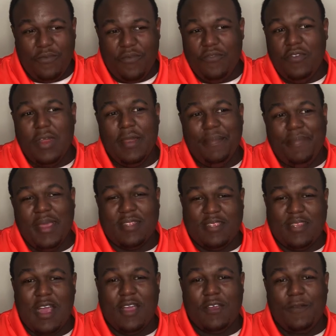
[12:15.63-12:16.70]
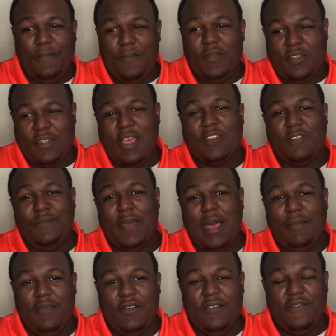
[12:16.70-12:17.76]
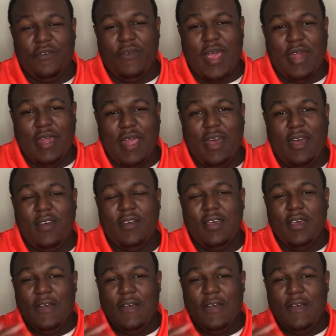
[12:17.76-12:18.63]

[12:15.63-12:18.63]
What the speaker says: really big talked about movie right now,